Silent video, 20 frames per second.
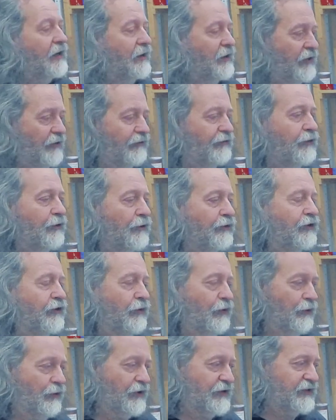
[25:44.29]
the 4th
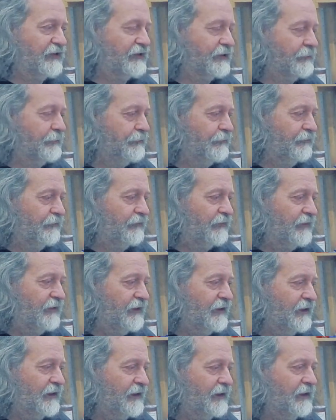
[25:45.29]
chorus
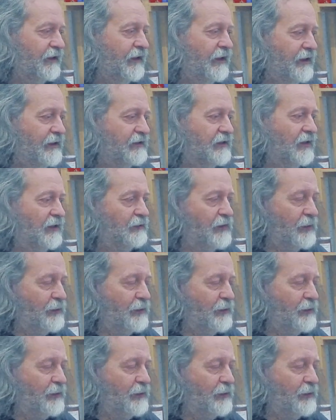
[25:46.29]
is going to be